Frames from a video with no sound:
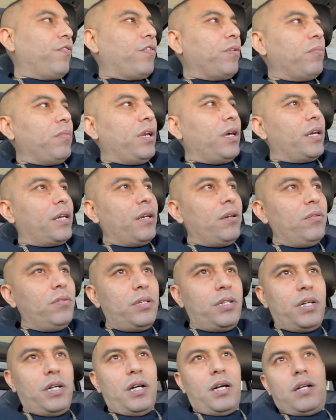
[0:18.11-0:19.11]
from Lucky
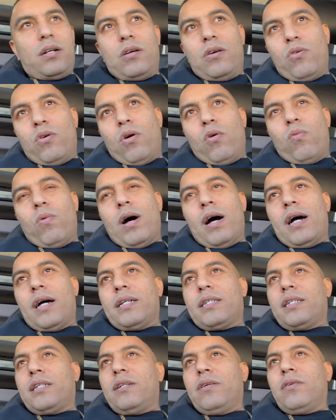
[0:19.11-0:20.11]
Luciano or why I
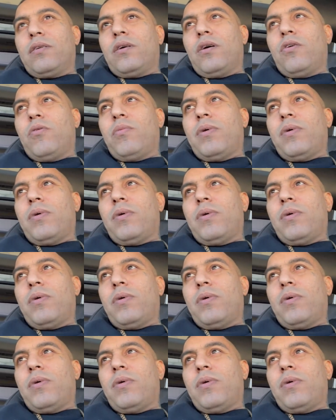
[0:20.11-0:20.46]
still go